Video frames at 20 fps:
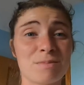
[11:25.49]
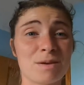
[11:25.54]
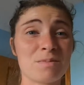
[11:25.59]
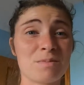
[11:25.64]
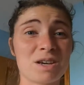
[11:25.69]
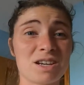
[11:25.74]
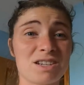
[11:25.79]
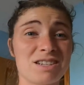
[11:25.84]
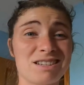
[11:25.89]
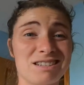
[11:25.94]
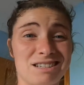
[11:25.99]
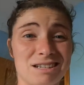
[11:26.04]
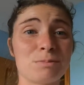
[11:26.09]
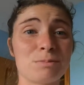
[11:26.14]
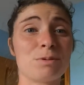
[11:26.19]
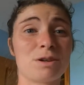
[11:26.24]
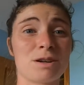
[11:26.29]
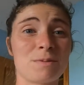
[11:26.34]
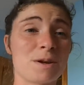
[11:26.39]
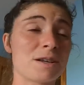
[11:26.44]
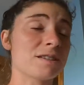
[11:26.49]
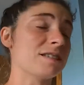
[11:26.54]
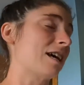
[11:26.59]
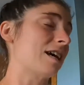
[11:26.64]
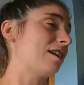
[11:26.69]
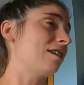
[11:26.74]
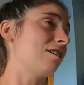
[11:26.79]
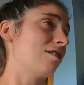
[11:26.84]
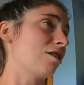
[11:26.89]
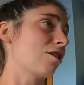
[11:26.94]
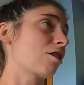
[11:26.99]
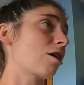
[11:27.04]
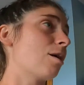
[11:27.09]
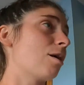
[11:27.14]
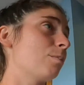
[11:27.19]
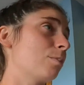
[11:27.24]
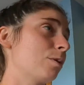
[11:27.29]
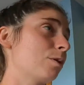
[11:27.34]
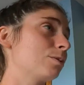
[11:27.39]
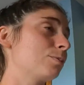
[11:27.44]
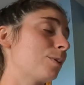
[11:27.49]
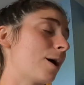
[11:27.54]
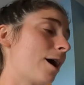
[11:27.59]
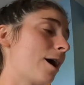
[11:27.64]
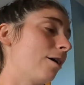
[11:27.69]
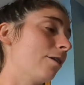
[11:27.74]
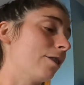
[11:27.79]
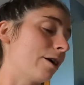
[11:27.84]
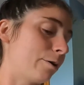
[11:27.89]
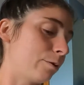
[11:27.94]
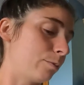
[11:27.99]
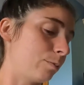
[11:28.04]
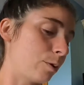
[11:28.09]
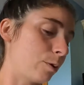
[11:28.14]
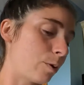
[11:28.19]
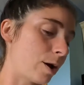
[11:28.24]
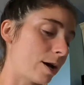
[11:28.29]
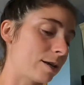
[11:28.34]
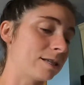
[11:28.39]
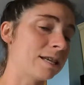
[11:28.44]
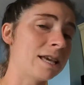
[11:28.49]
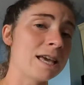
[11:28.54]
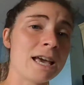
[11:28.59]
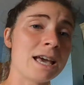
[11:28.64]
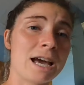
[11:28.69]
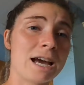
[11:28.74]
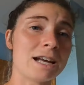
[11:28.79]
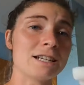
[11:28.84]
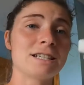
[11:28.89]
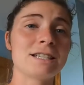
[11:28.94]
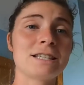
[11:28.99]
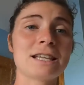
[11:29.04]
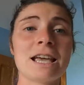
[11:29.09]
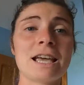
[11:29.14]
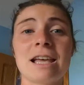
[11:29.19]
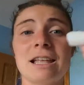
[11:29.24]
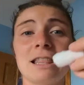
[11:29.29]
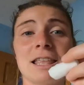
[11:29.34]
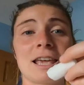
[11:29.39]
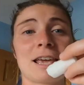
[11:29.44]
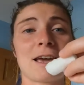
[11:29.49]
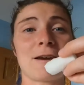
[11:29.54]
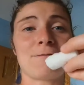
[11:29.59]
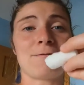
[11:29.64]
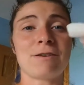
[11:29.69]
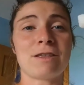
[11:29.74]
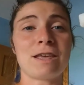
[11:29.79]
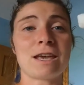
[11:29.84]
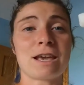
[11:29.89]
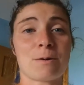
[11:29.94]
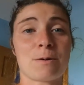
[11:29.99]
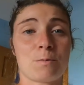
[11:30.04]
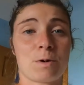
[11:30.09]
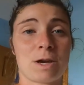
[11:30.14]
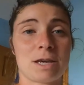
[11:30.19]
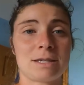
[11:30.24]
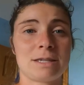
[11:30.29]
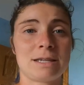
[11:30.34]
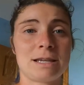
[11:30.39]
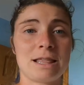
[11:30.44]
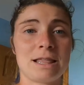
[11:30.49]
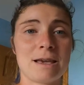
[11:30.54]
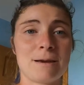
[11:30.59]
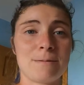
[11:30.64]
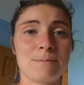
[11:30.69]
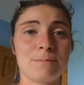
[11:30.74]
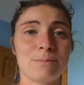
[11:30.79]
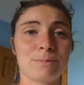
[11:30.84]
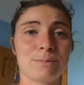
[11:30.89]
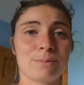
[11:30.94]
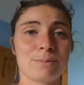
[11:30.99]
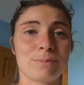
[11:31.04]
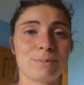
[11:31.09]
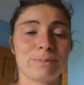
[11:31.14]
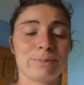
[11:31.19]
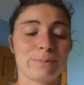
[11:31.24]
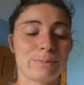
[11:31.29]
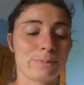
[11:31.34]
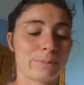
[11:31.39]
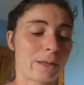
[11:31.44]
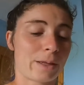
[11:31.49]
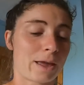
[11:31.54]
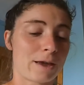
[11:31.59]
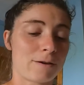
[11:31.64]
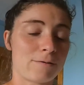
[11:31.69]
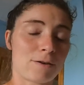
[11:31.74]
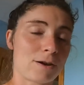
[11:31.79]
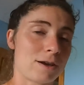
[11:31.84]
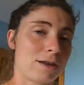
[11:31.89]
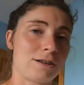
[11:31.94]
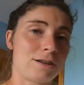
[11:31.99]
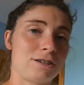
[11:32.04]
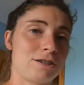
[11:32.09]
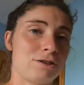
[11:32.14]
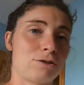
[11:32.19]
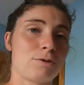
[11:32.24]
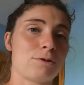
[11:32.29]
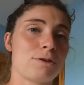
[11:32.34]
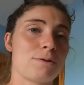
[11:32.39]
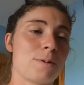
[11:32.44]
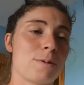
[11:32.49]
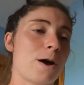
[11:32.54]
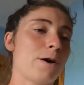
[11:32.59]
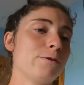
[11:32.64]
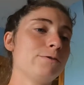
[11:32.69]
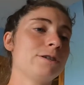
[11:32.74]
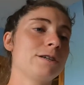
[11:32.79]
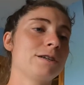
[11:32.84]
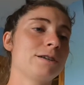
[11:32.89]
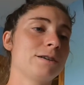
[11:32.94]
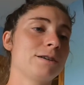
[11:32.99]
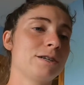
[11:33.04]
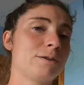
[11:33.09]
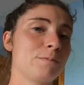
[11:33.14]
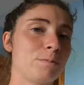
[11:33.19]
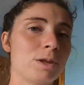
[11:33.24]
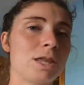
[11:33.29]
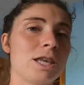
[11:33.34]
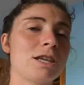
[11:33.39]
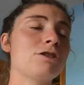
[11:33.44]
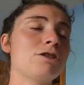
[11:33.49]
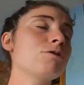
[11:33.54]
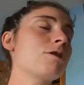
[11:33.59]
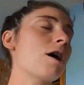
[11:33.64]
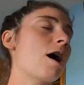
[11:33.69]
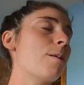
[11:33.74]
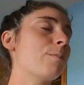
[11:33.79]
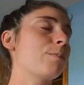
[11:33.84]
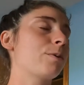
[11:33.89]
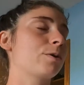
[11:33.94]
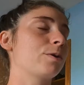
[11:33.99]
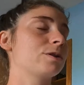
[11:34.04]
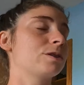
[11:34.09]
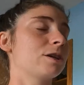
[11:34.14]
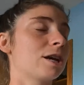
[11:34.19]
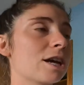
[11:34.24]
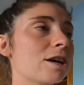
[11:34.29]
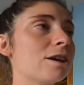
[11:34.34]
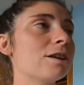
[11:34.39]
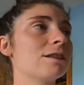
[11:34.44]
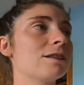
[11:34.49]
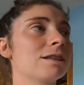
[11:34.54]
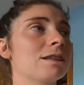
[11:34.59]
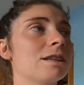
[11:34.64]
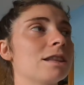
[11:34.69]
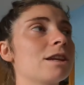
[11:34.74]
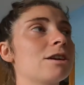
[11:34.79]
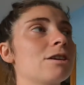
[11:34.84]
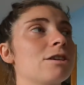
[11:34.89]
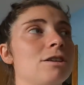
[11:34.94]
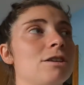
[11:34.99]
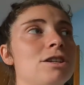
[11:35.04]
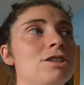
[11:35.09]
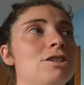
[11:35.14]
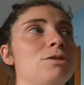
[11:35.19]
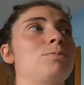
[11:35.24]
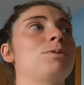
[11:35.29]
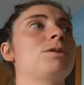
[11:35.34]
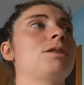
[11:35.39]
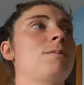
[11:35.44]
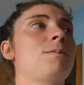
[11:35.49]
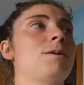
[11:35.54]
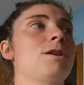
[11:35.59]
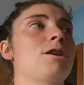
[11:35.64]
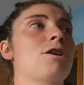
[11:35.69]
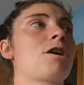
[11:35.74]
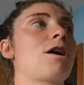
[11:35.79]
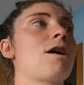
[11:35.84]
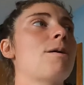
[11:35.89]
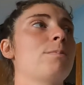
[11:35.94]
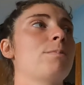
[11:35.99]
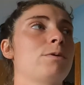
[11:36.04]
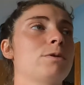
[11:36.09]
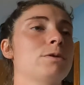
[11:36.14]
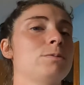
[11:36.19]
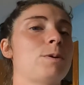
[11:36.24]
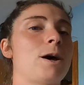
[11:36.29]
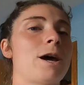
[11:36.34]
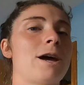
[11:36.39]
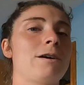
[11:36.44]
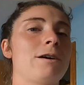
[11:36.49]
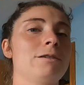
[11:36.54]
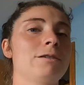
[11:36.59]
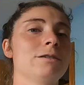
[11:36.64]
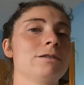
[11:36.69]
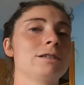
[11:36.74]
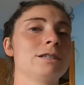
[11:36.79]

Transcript: Maybe I should just put them outside in our compost pile. That would be wise. I feel like I'm wasting them if I just throw them out. But they do compost, so I could literally just put them in our compost pile.